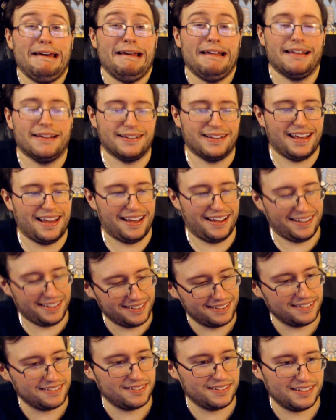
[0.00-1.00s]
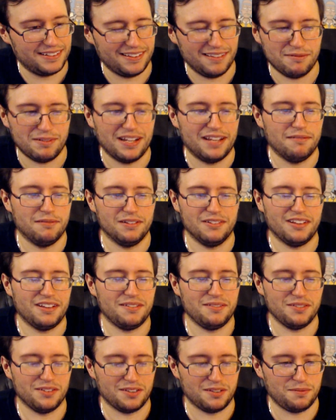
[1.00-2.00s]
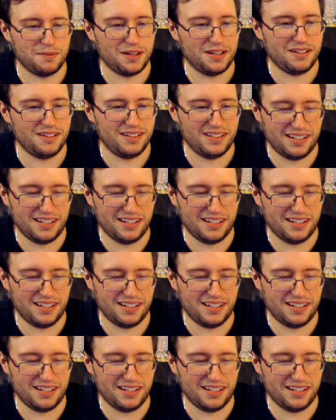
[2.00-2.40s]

Like that. Is that, wait, was that even a smile? I